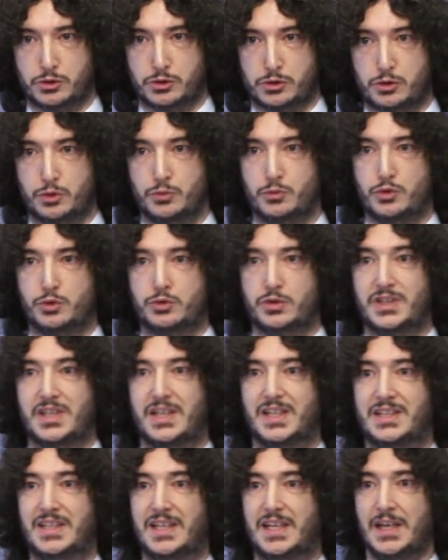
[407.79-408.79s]
Therefore,
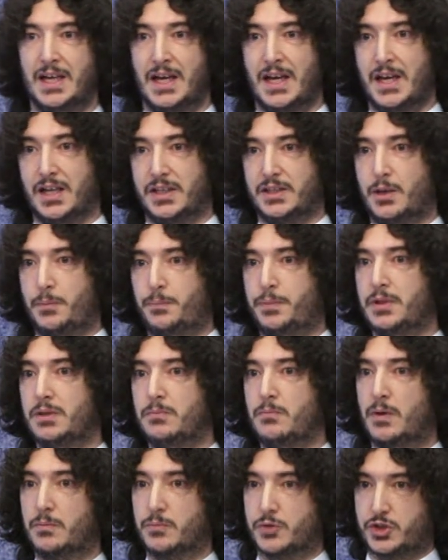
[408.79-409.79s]
we do not think this as a
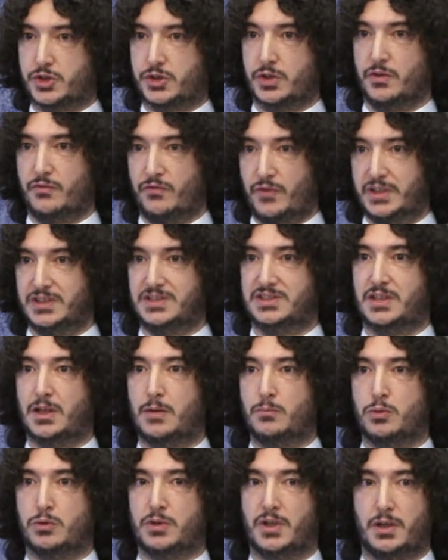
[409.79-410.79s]
special
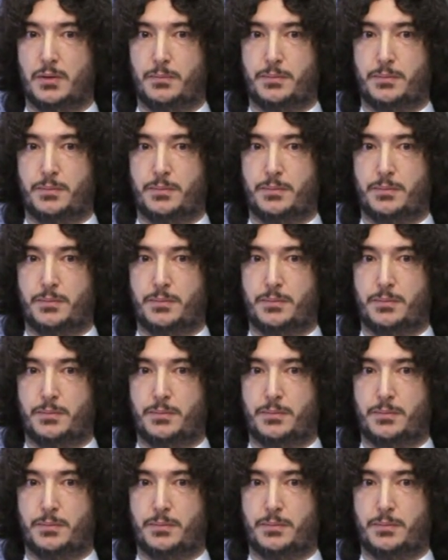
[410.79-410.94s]
handicap.